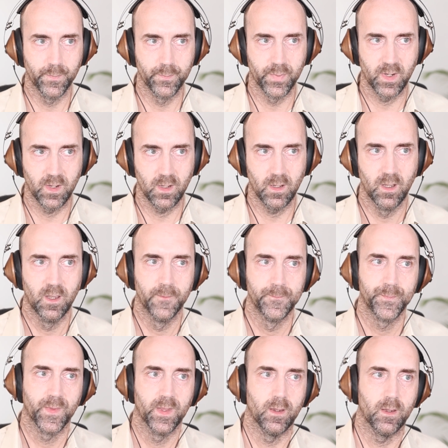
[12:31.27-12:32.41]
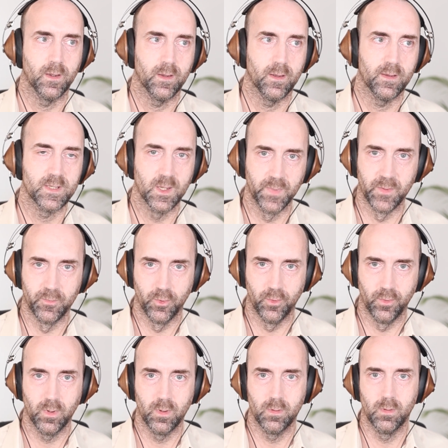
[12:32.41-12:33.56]
But some
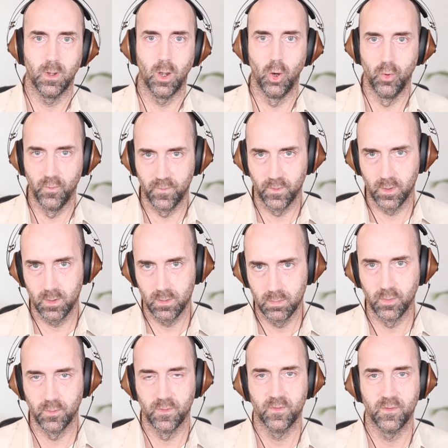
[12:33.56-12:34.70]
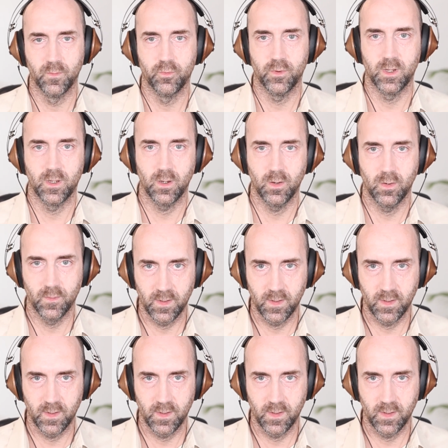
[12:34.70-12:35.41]
people overdo the superego.